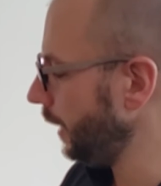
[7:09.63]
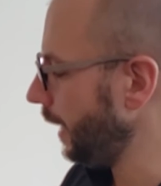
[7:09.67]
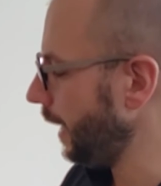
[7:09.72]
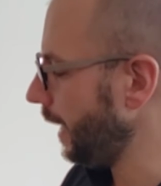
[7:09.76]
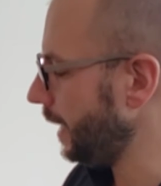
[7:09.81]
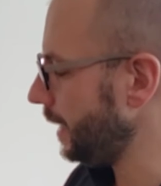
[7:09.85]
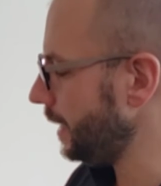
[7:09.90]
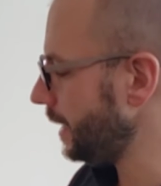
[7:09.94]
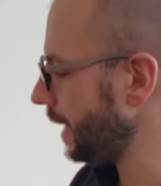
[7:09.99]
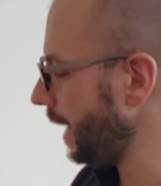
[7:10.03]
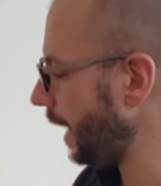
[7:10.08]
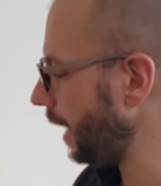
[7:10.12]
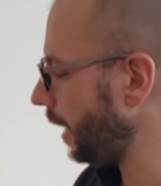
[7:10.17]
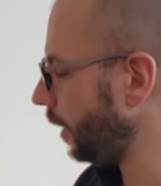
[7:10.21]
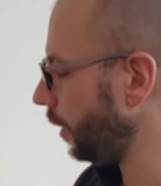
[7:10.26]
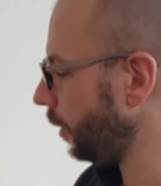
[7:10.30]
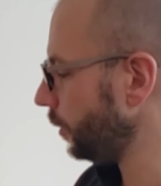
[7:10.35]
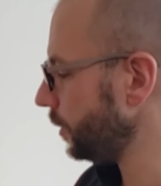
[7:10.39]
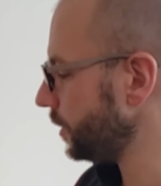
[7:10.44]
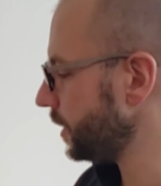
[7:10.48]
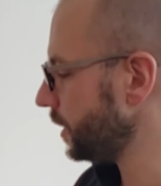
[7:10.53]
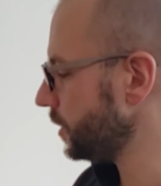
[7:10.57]
And
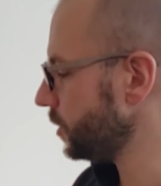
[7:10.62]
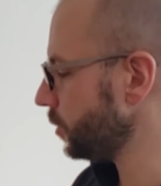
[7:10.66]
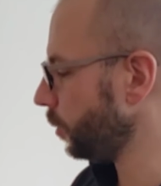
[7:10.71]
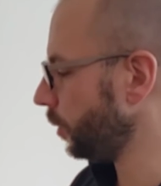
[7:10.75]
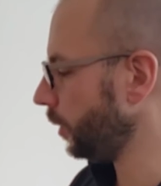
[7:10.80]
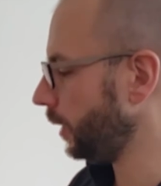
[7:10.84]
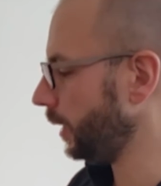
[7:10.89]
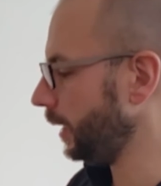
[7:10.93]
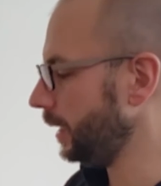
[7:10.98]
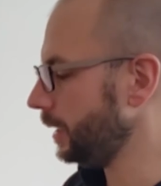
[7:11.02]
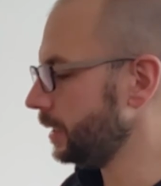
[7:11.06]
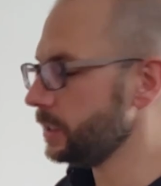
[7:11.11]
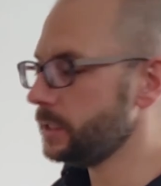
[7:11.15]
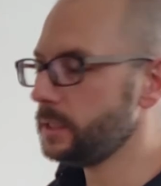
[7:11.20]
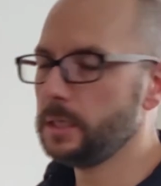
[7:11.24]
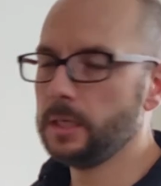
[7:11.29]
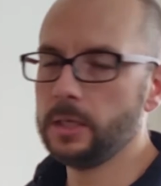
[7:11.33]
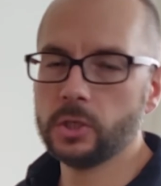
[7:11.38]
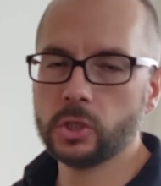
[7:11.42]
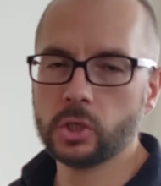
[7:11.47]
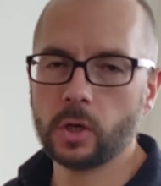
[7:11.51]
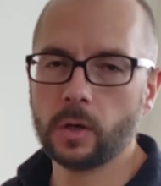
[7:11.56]
now, since we're in
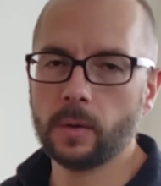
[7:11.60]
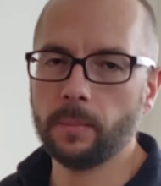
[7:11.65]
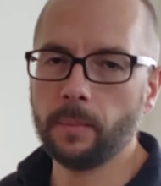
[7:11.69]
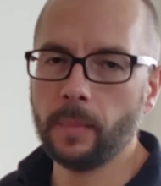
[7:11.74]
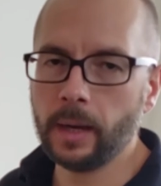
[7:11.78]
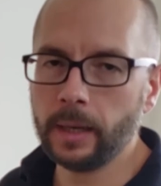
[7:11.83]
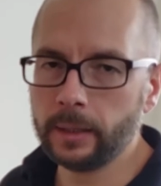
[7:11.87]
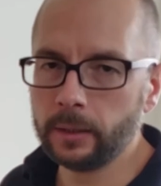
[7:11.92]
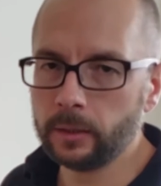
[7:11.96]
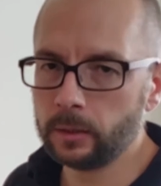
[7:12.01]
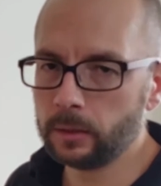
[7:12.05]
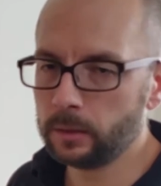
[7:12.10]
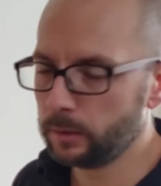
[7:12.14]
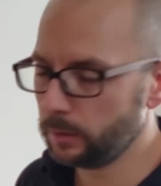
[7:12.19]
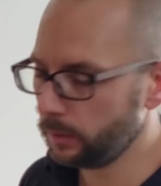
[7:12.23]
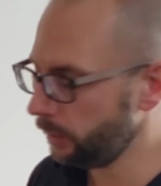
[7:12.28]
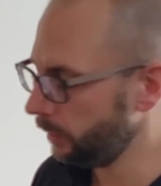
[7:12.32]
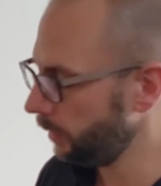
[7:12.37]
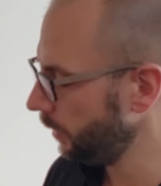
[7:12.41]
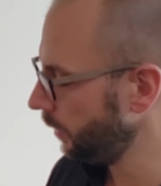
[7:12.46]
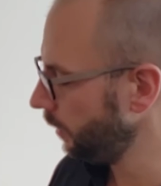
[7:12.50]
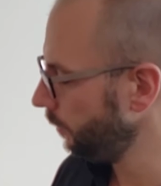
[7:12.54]
C sharp minor,
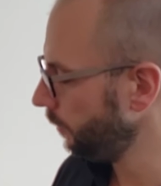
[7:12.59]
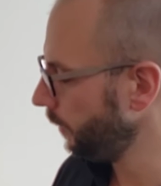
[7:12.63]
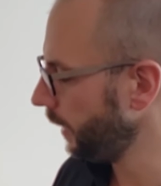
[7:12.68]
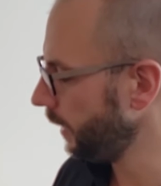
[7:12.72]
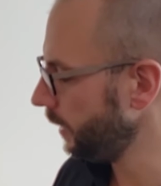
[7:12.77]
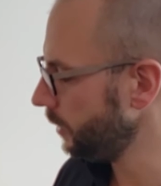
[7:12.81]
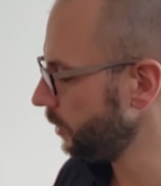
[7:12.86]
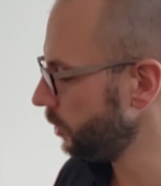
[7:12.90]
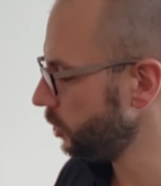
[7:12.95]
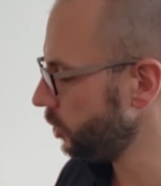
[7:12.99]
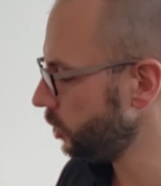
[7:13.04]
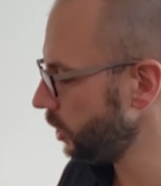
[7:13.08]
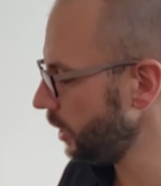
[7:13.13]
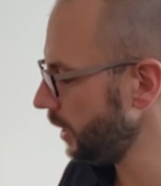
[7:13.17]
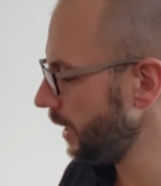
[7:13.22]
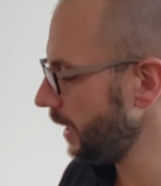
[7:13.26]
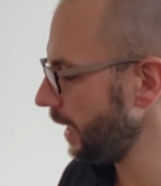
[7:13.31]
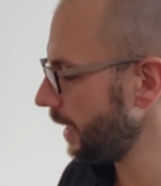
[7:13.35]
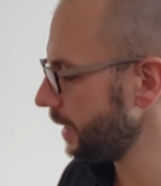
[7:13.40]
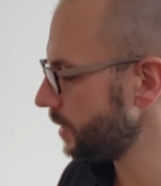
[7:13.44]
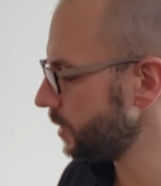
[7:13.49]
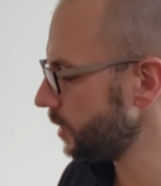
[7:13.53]
my G
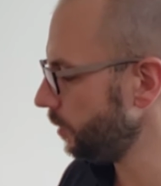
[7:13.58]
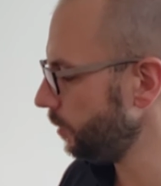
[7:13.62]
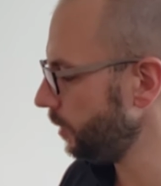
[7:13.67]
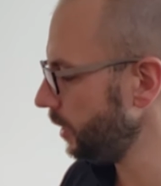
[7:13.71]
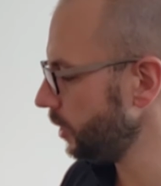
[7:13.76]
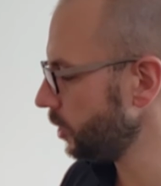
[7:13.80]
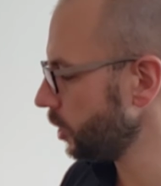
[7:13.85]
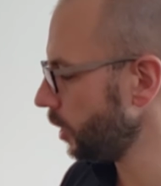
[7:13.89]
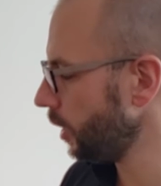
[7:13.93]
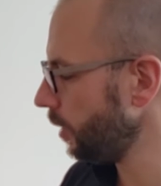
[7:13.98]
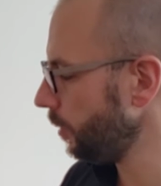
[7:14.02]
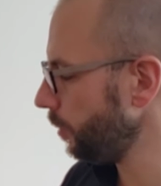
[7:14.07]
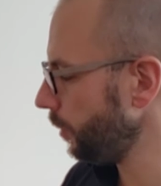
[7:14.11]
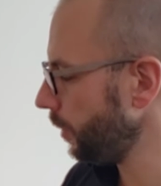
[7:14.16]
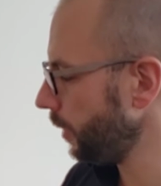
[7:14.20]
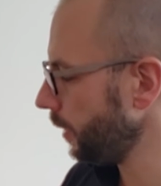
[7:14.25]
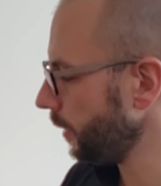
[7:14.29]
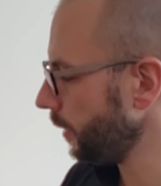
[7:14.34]
has to be sharp.